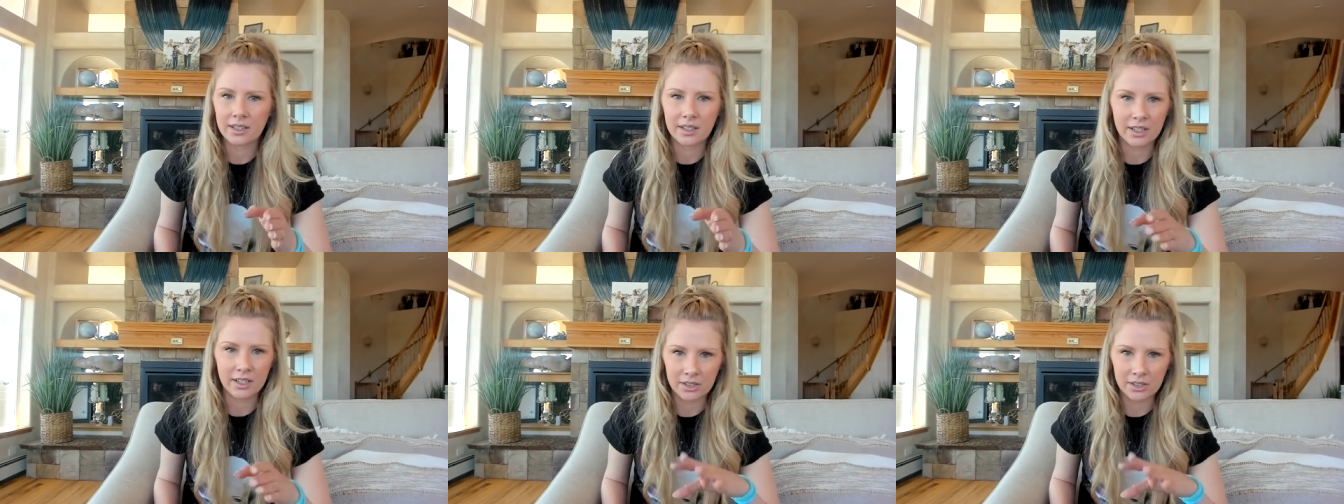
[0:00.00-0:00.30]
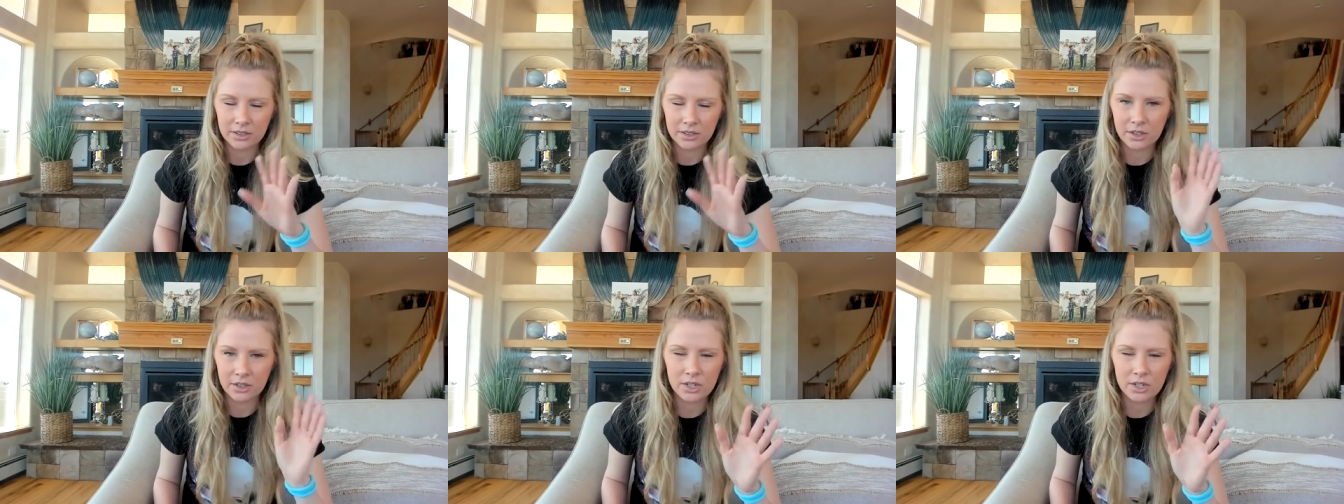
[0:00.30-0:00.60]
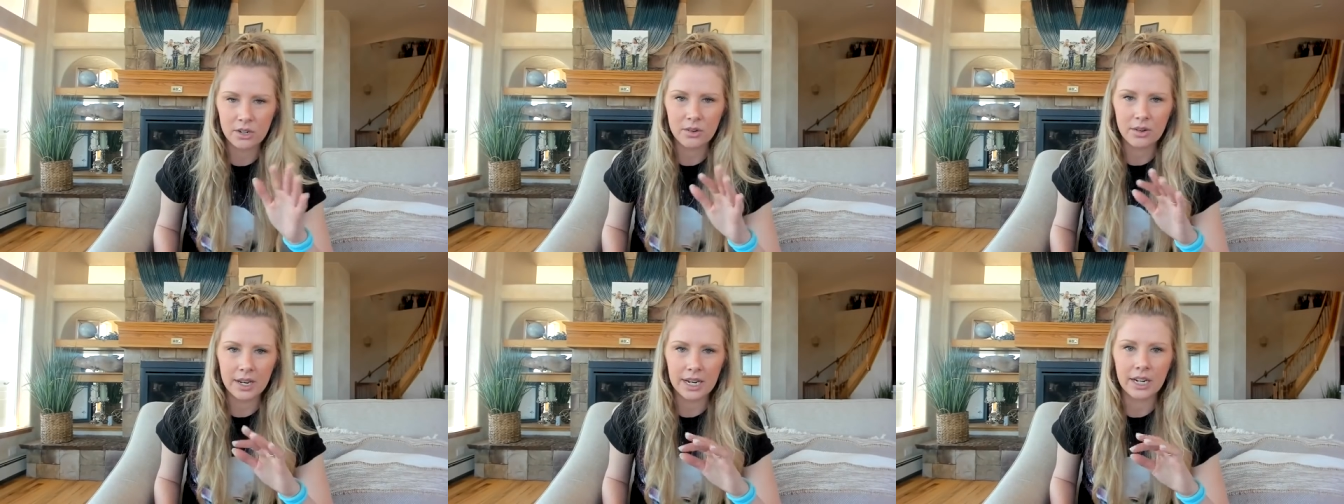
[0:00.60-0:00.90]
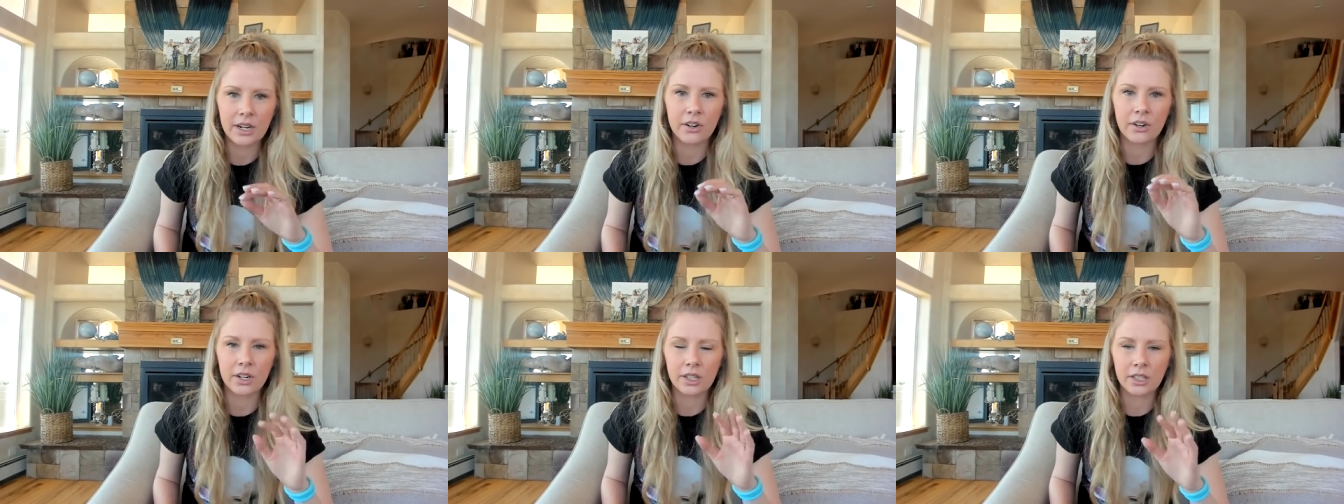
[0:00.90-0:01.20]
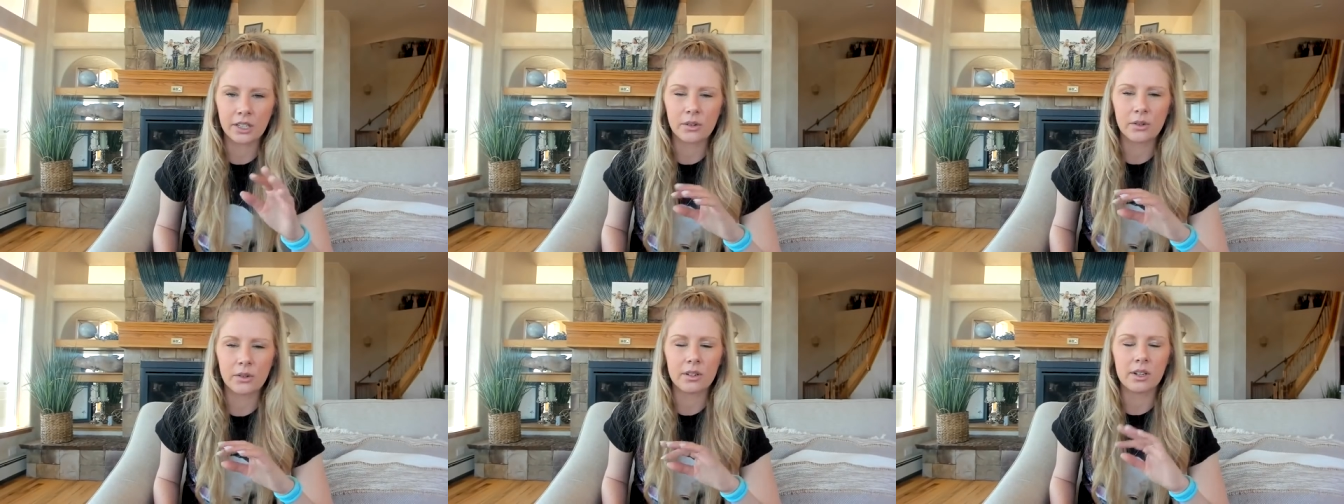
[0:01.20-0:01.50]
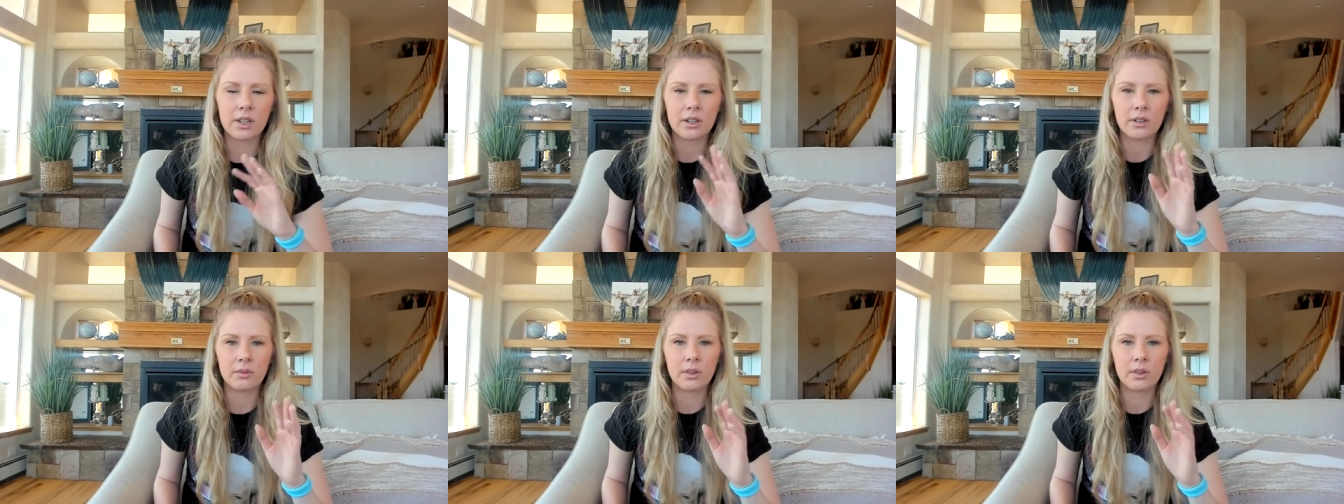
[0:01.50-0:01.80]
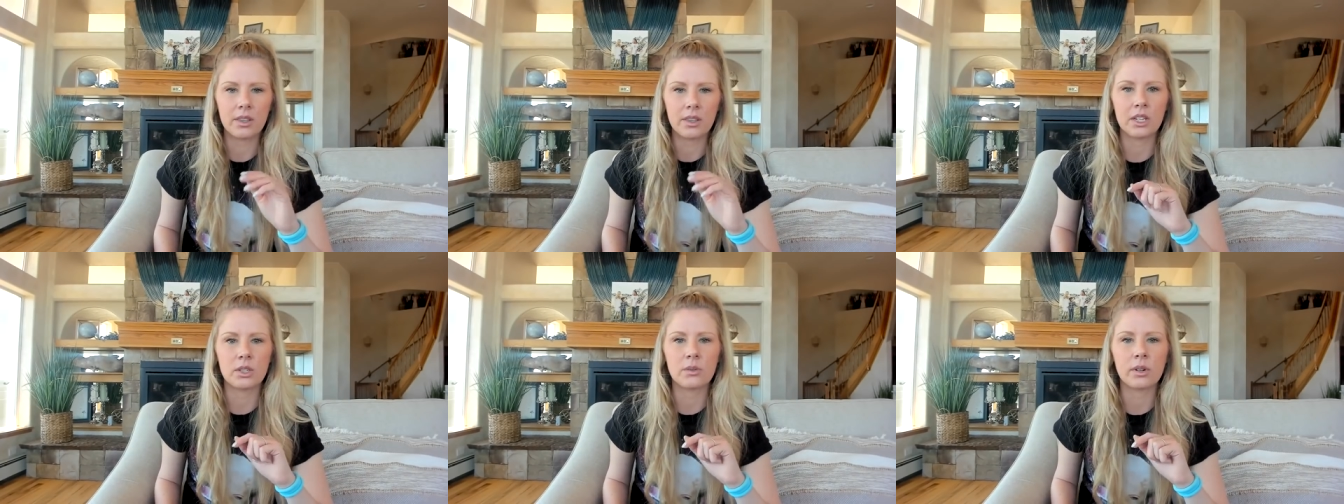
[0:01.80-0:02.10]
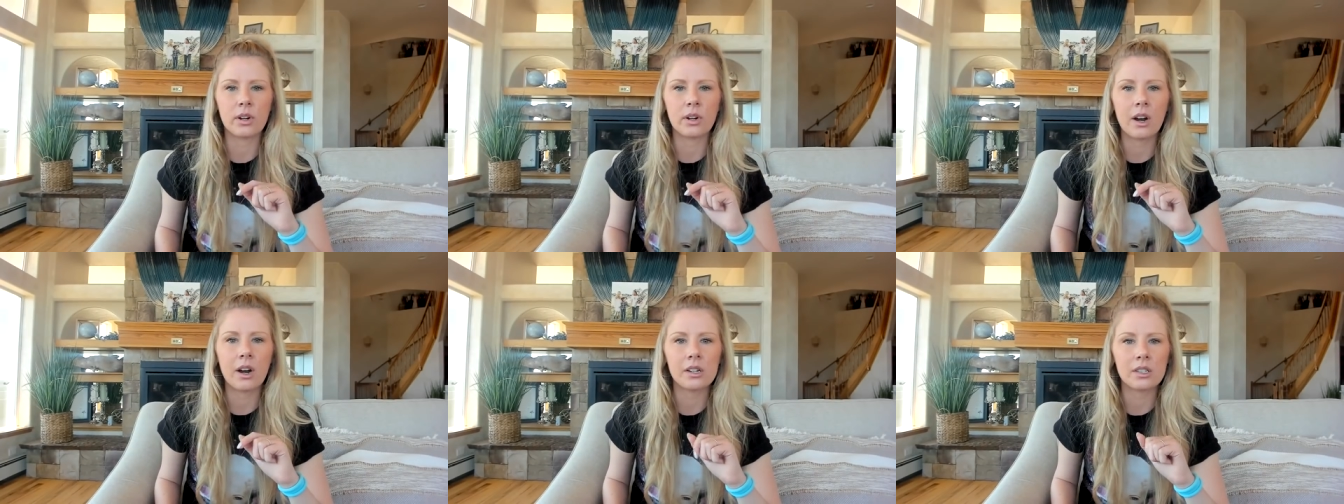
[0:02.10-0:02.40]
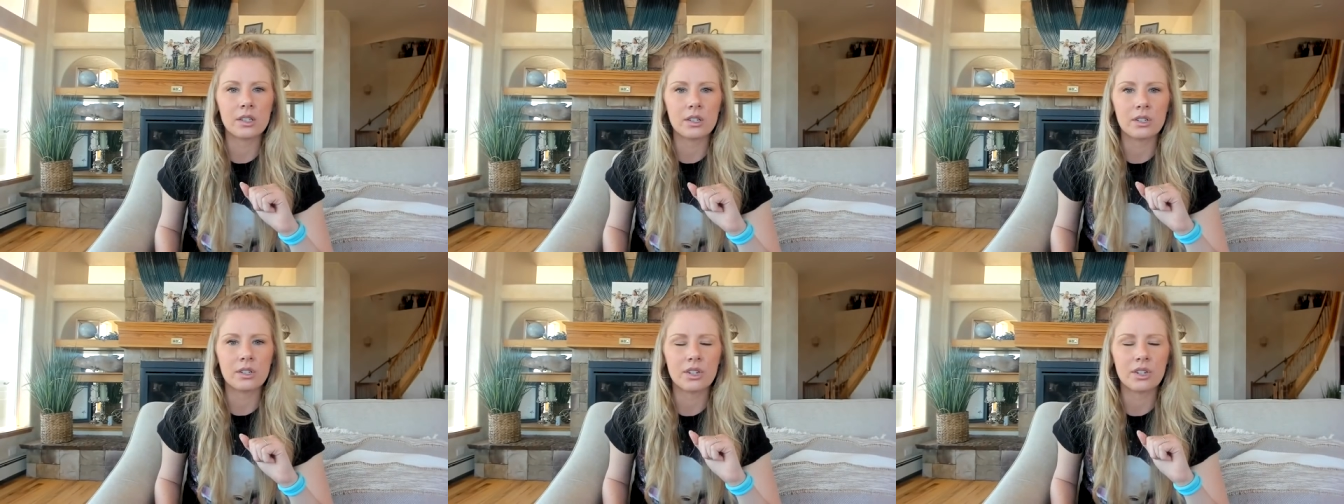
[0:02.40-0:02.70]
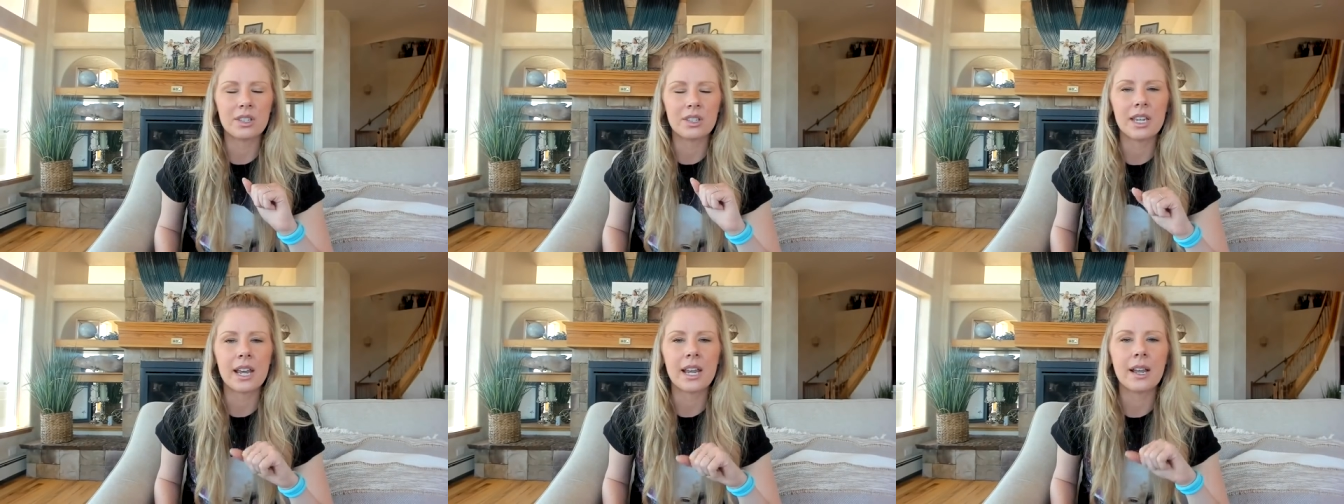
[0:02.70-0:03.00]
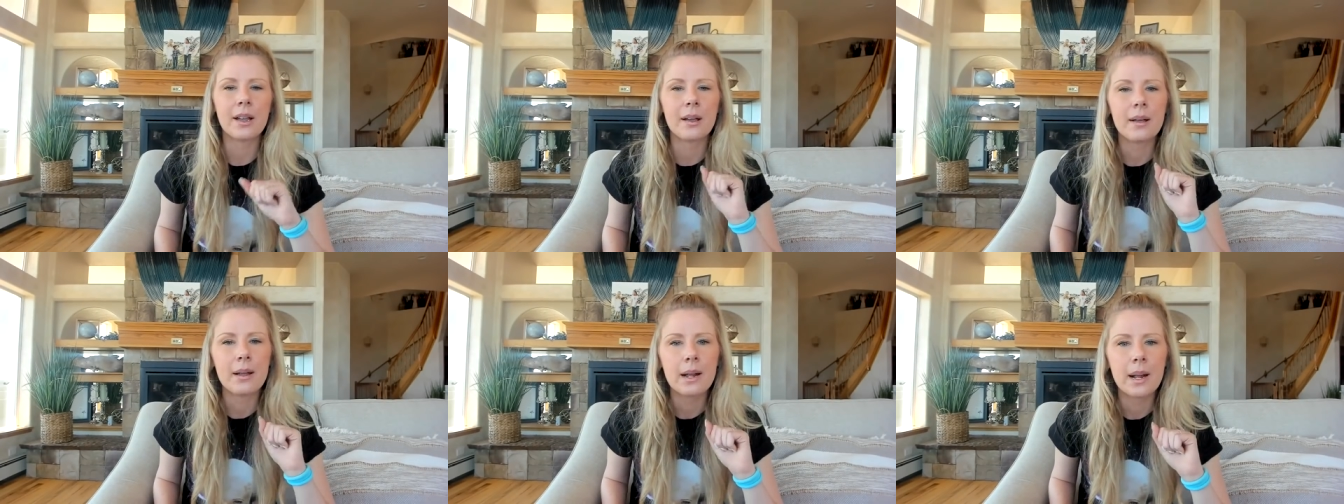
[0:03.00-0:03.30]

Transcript: You know, there's no anger in you in, in these regards. And she's like,